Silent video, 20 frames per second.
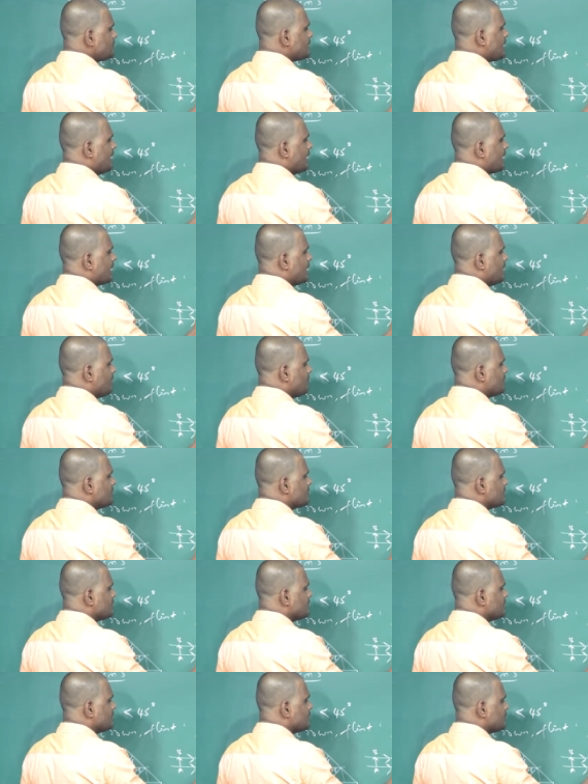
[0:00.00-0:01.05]
Angle of
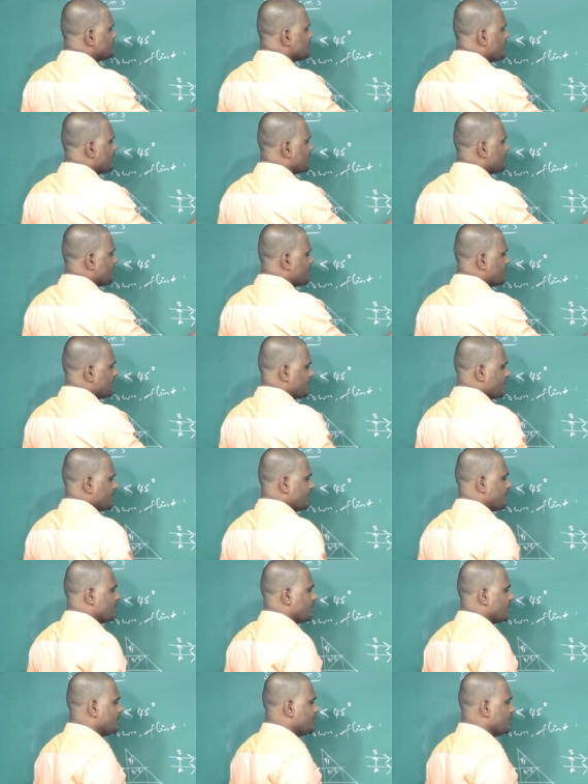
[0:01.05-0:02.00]
incidence is 45 degree.